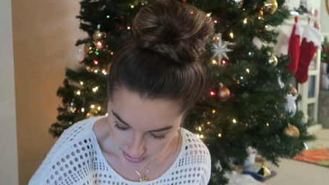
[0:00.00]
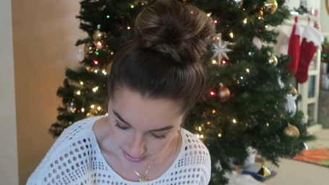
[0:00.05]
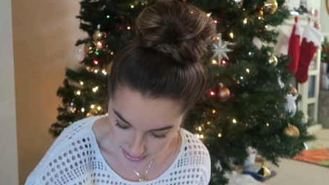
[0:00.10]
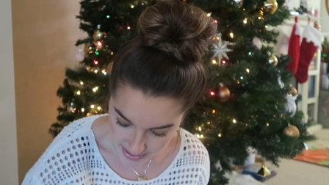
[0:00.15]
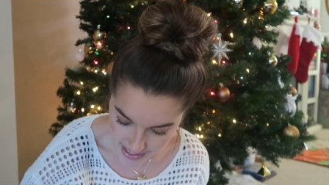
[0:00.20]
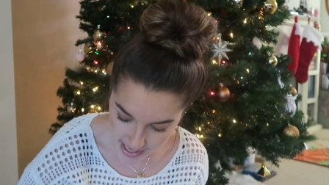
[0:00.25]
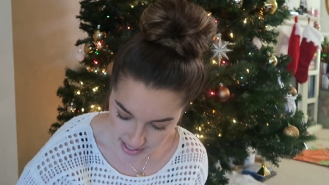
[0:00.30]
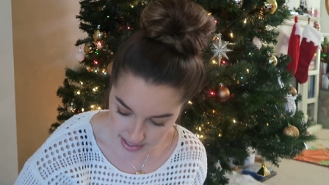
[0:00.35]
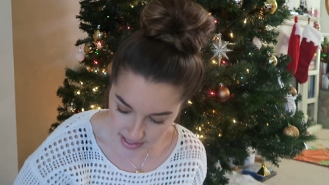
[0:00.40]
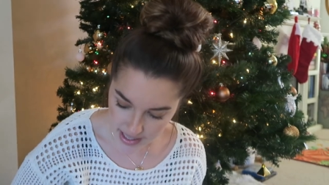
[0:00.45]
The
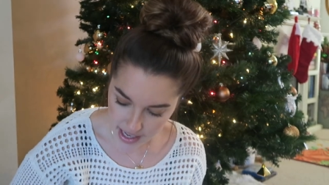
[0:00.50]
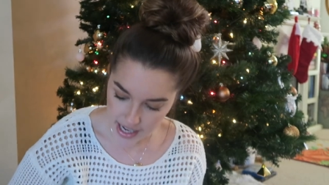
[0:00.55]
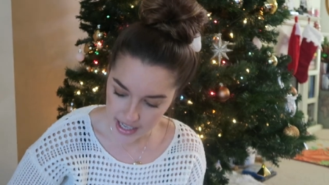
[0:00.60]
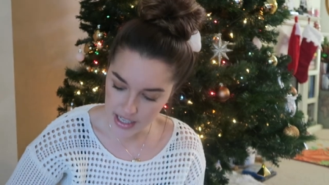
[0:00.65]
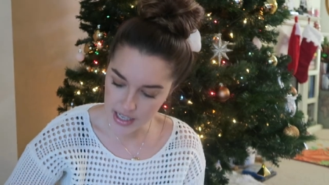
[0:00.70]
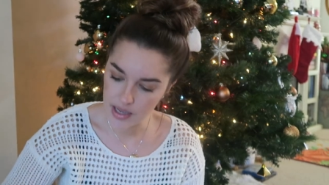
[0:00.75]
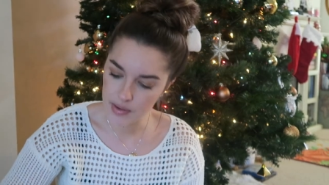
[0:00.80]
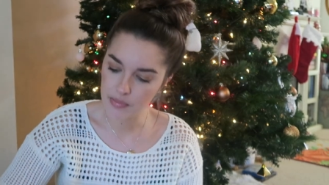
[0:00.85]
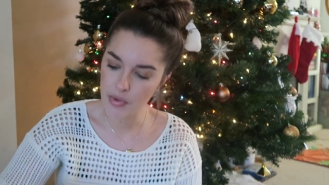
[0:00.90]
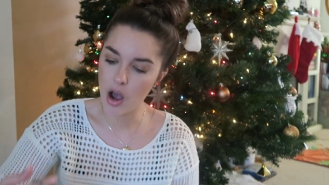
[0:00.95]
next
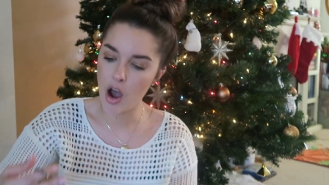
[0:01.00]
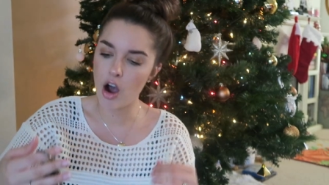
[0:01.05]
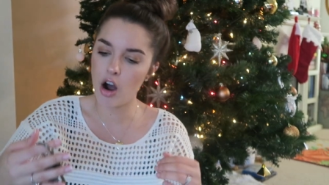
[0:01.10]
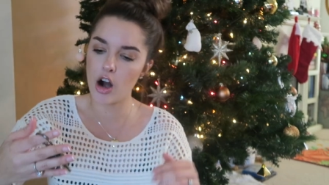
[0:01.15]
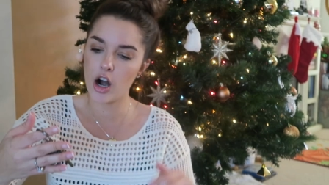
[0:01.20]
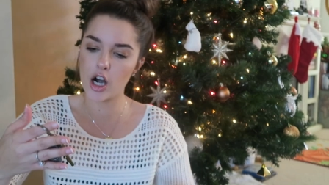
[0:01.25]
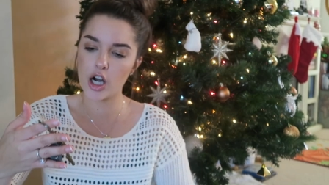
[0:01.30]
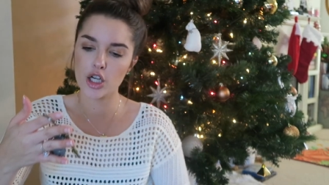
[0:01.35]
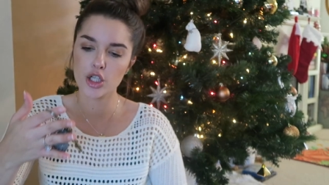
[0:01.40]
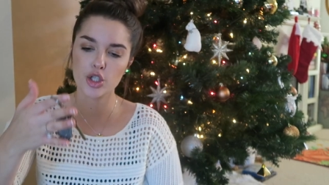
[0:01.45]
item
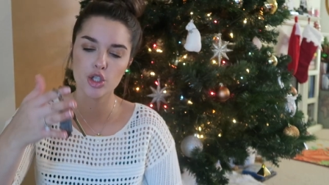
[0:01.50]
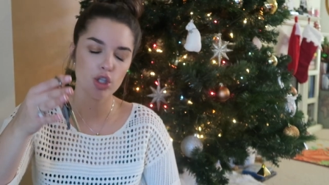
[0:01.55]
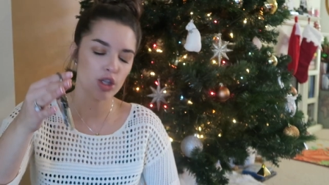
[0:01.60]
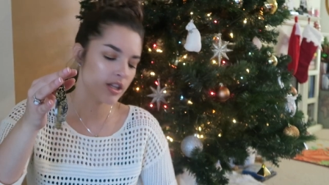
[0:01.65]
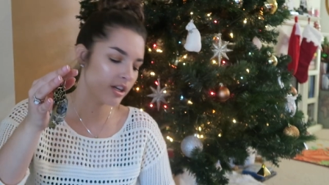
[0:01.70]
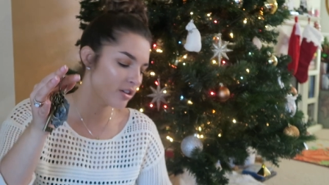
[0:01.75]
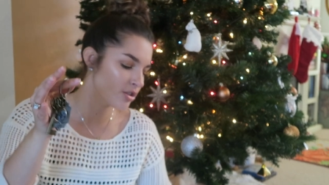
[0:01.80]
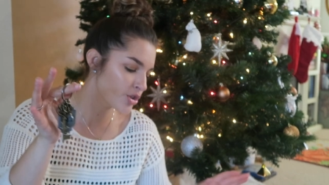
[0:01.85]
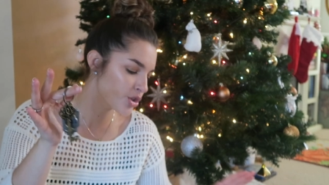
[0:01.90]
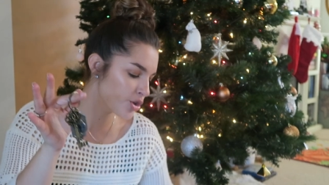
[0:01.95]
are,
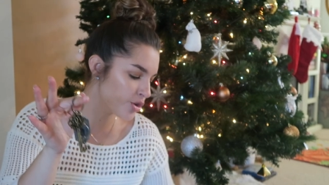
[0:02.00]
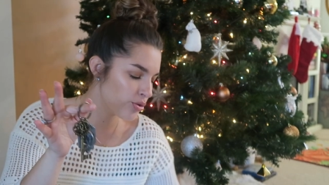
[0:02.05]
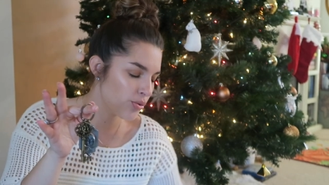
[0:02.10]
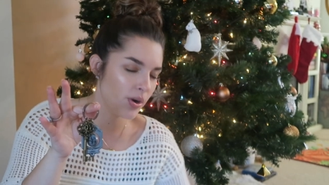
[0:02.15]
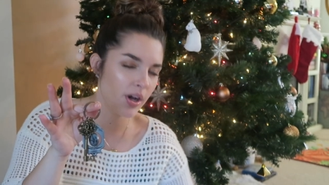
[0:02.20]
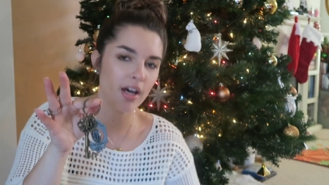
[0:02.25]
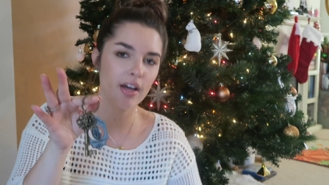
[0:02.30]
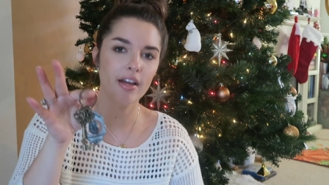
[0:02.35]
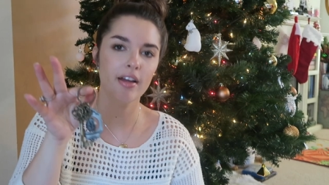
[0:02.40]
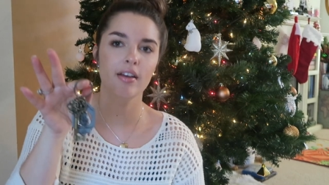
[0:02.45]
they're
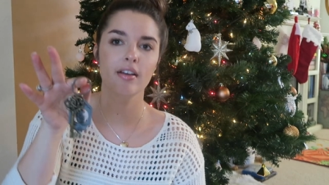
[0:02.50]
two,